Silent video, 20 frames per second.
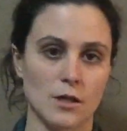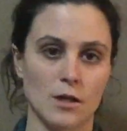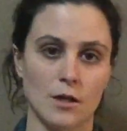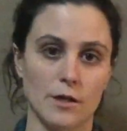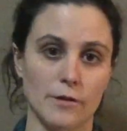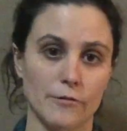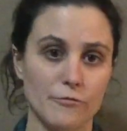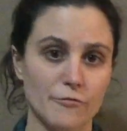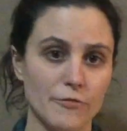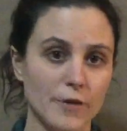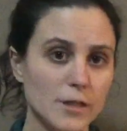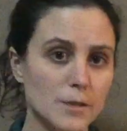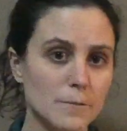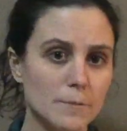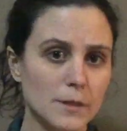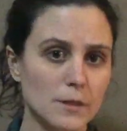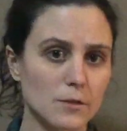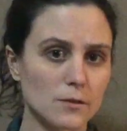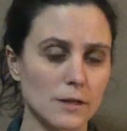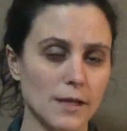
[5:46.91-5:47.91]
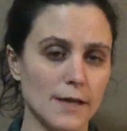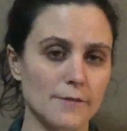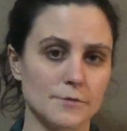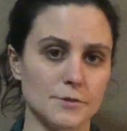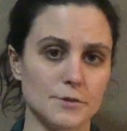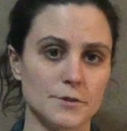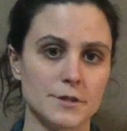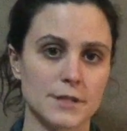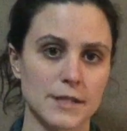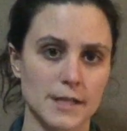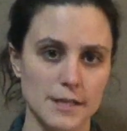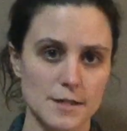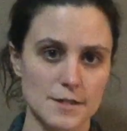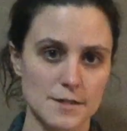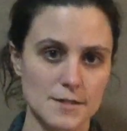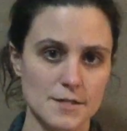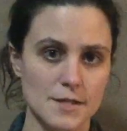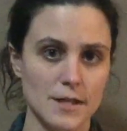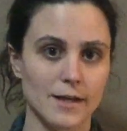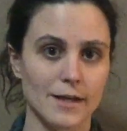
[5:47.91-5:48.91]
On a fundamental level, it
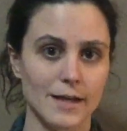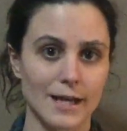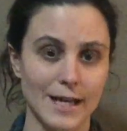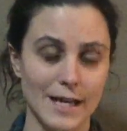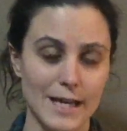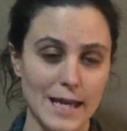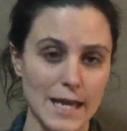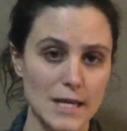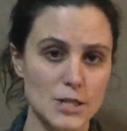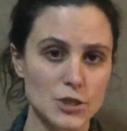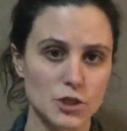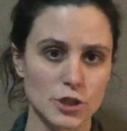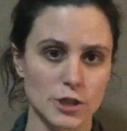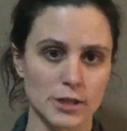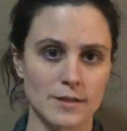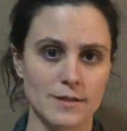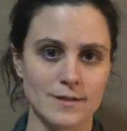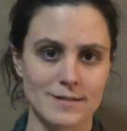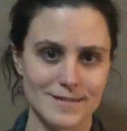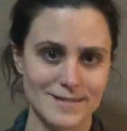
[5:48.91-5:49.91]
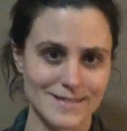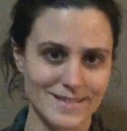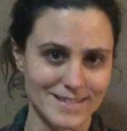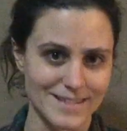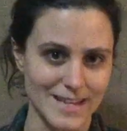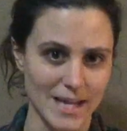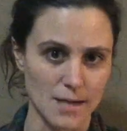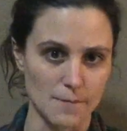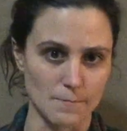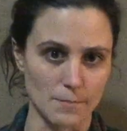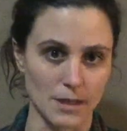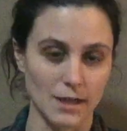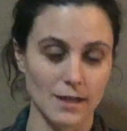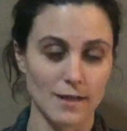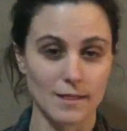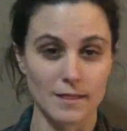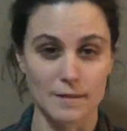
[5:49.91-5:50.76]
is a negation statement.